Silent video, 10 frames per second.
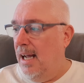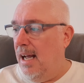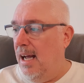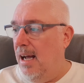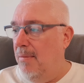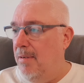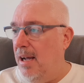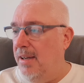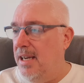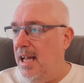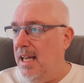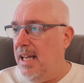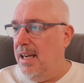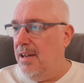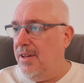And,
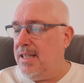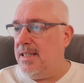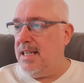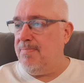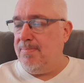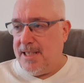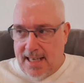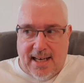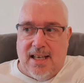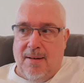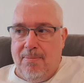you know, this particular